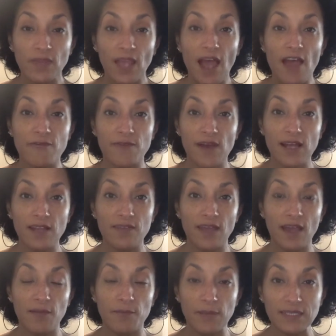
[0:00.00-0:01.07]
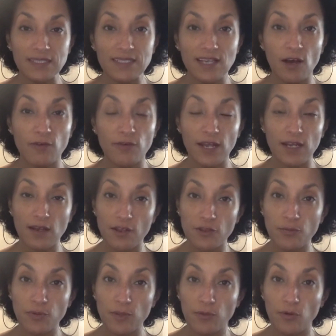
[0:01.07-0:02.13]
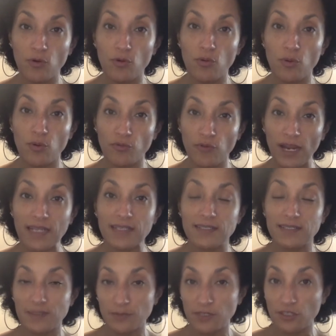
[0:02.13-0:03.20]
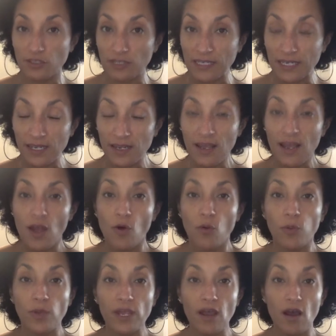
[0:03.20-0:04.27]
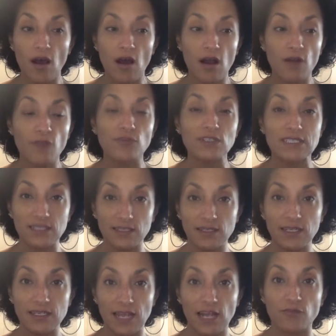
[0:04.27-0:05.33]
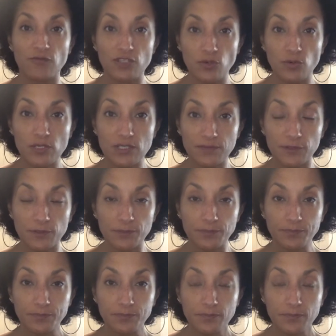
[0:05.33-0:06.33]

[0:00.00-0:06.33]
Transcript: I find that myself and other people who were raised similarly, we are resilient and resourceful.